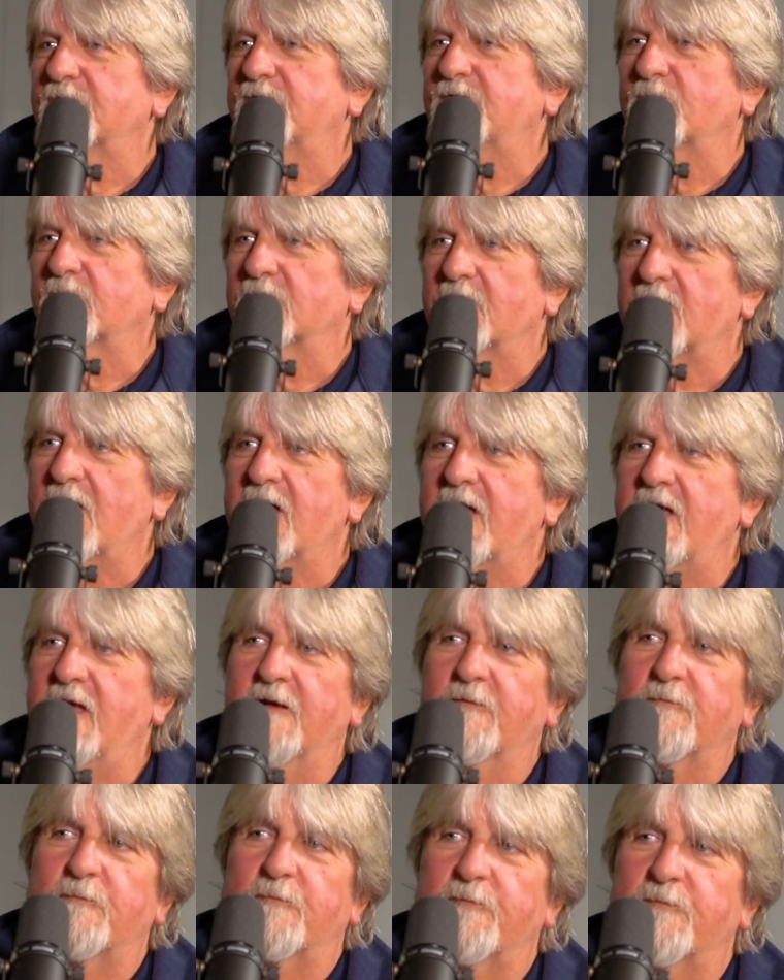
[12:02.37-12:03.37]
new
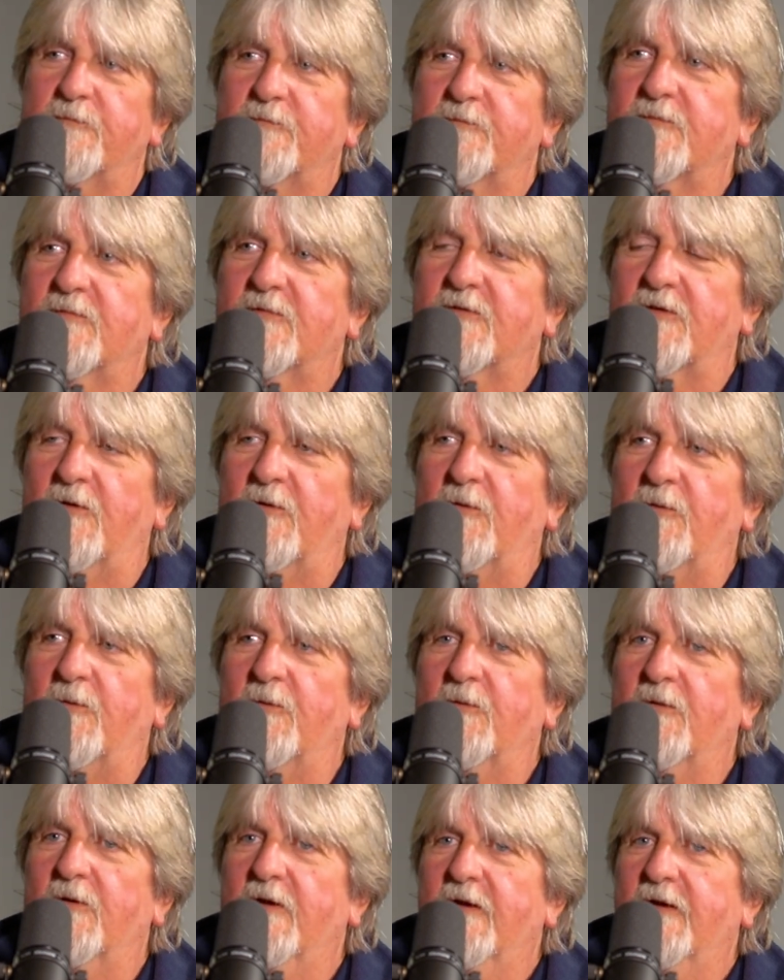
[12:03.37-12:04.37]
client? Mm-hmm.
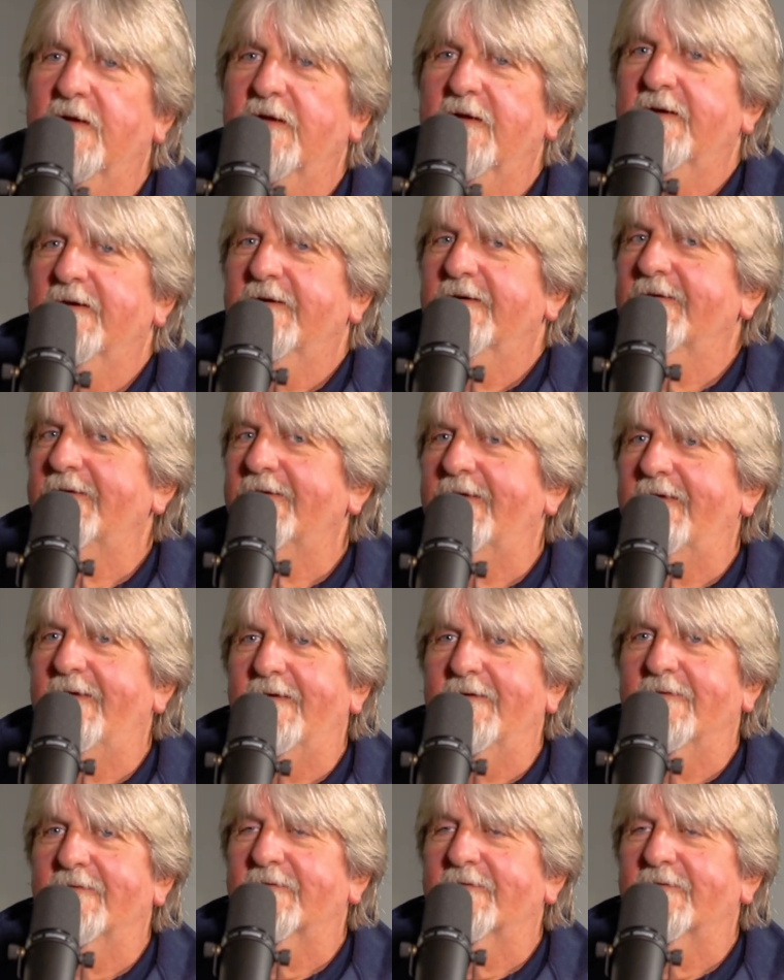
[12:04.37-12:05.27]
So you